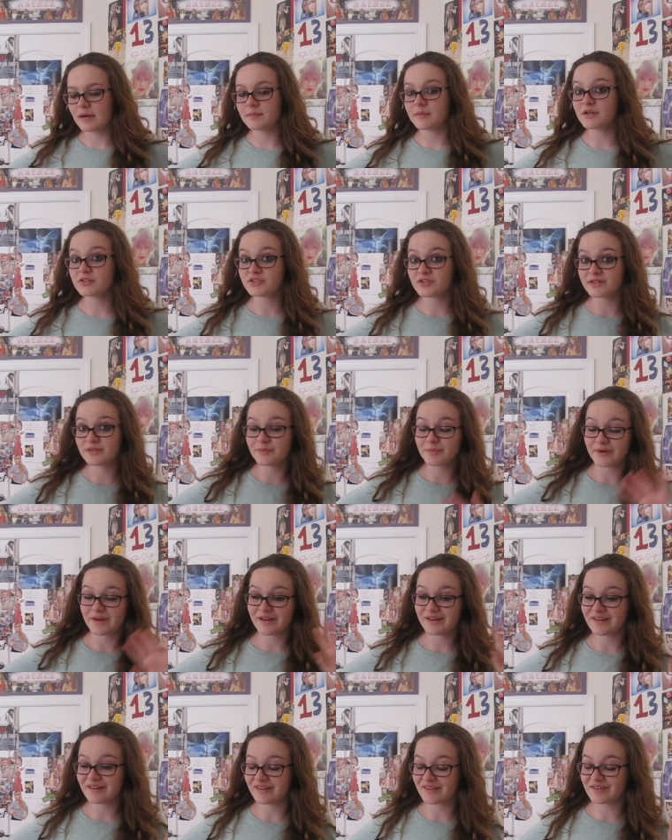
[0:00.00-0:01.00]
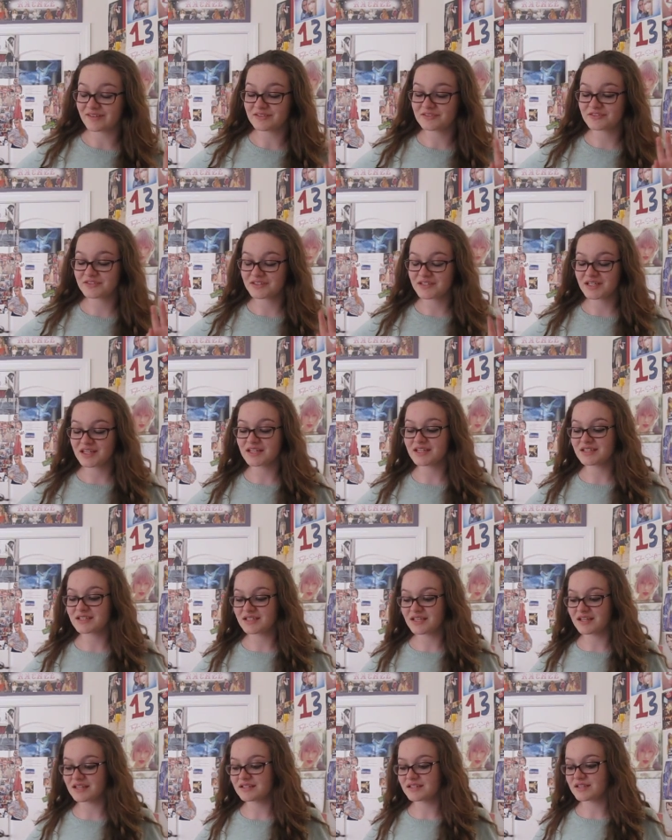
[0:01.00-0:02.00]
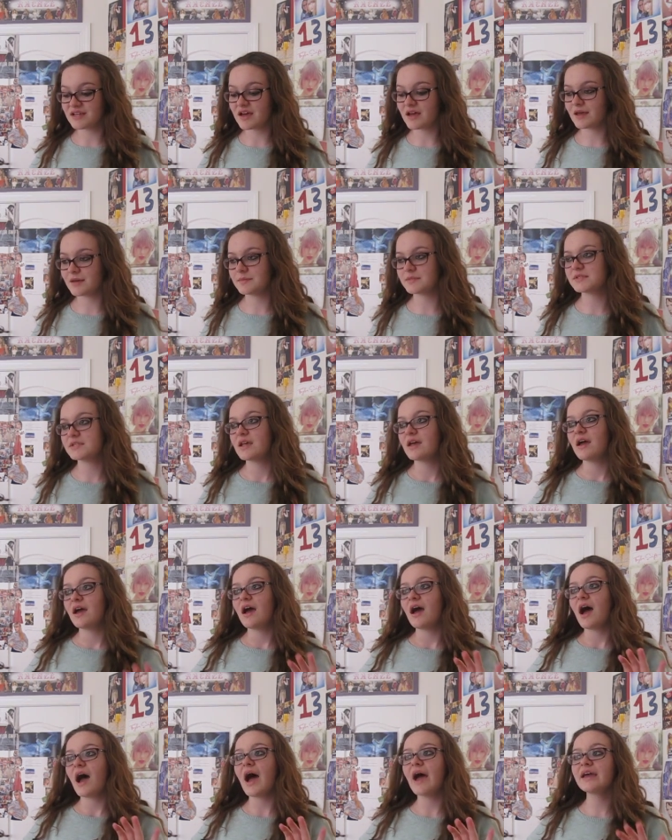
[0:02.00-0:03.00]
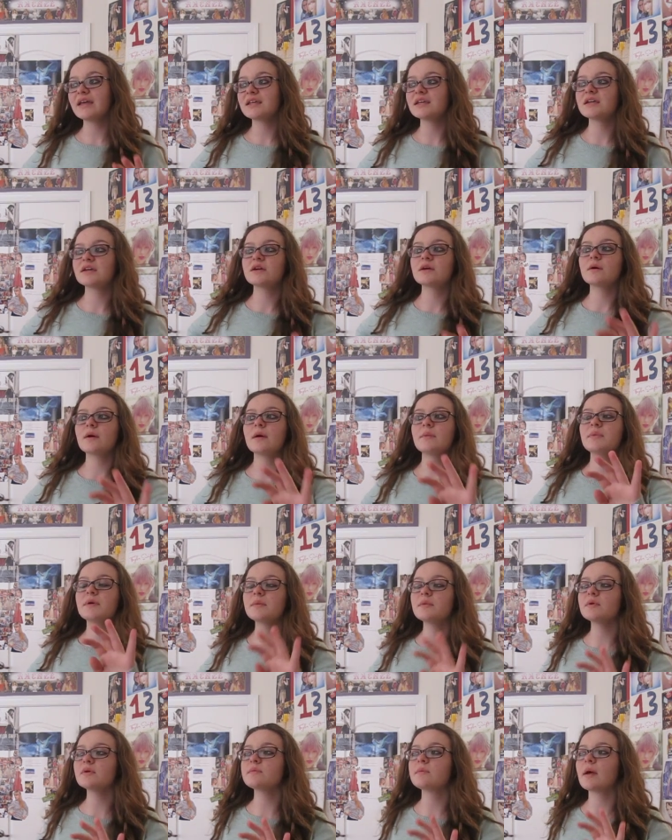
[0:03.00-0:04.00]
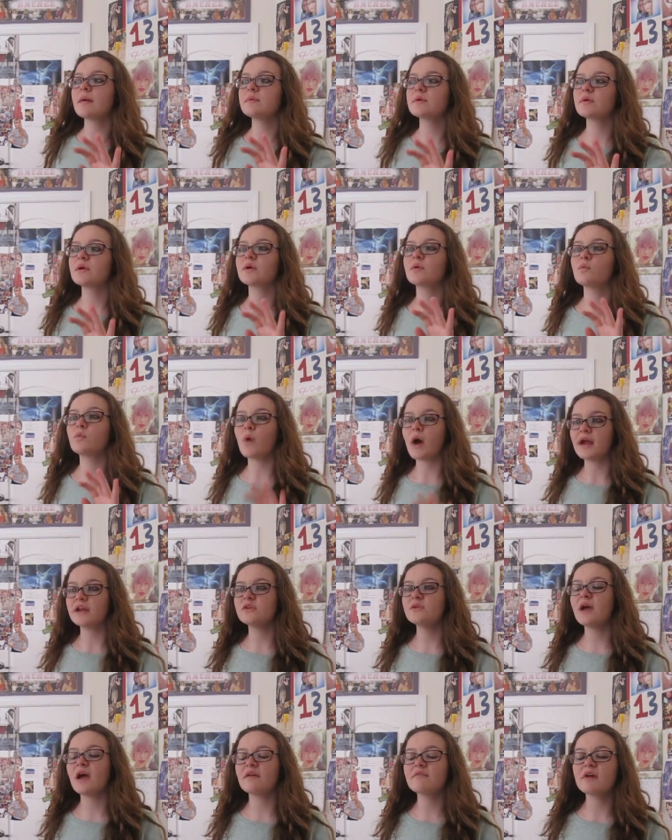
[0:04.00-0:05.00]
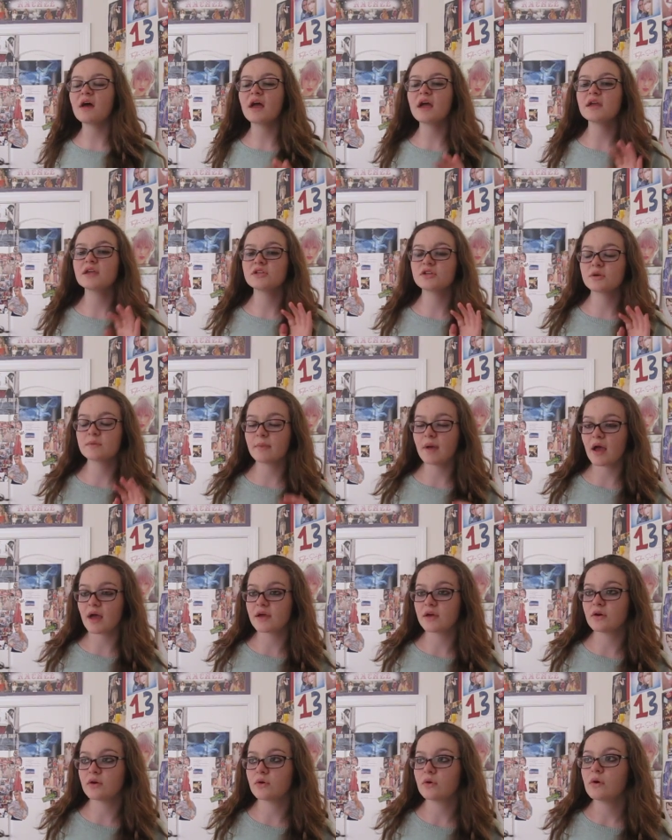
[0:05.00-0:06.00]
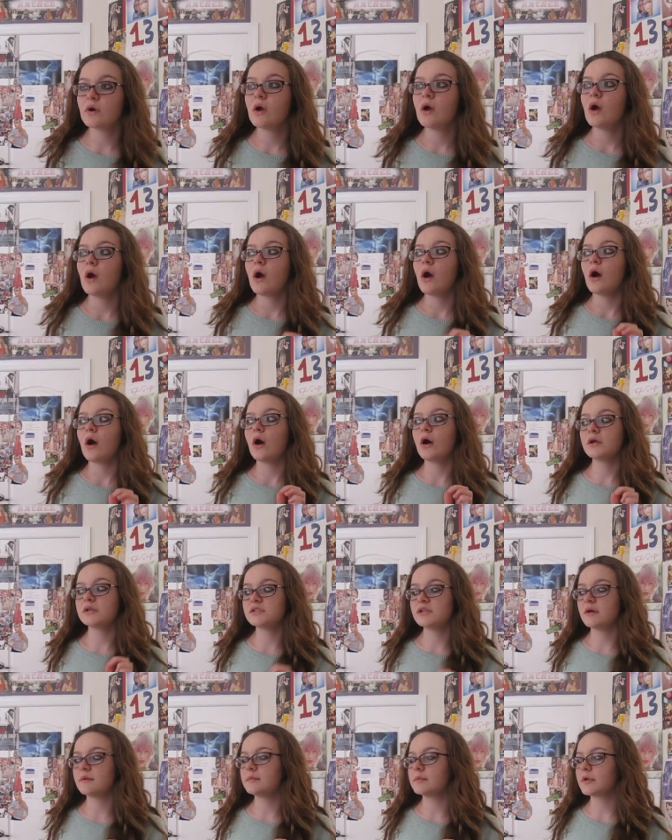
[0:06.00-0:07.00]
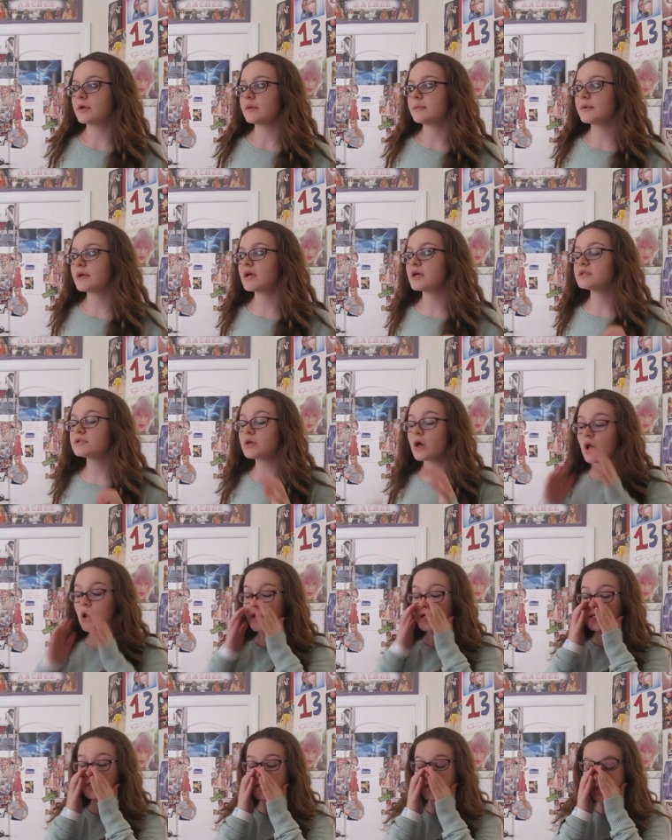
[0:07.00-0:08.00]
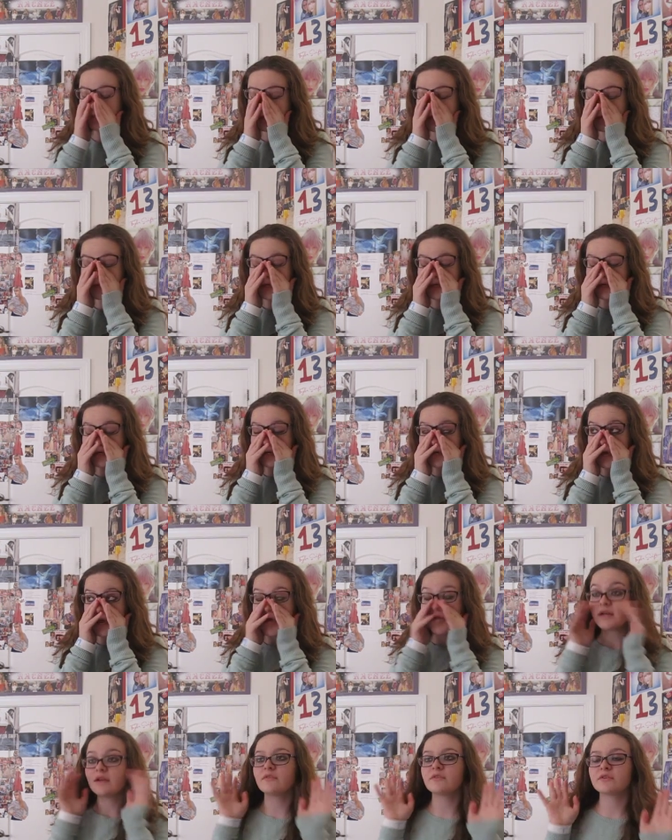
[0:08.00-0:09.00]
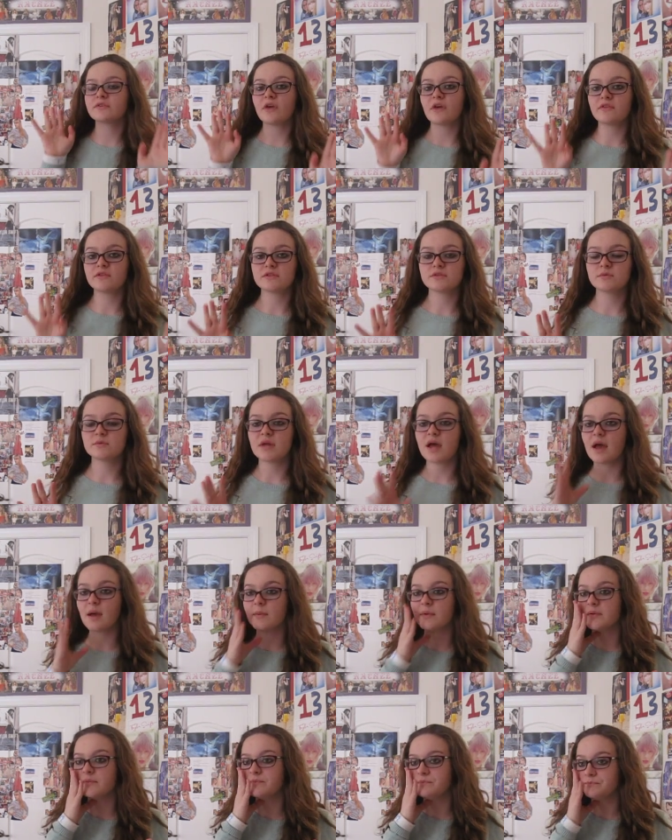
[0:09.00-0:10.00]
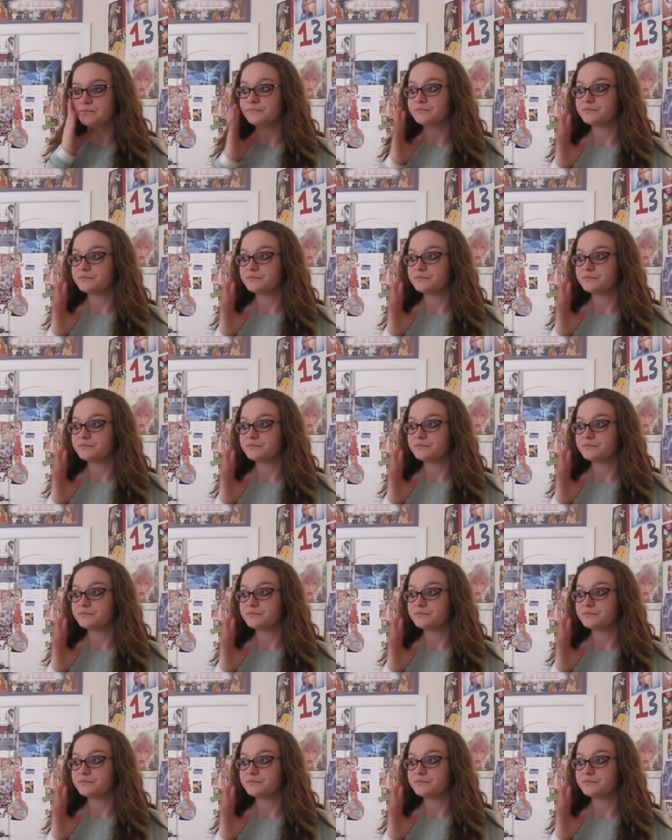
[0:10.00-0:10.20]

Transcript: I'm not trying to brag, 110 times. I, people are probably like, why do you have that in your bio on Tumblr? Because honestly, I never thought this would happen.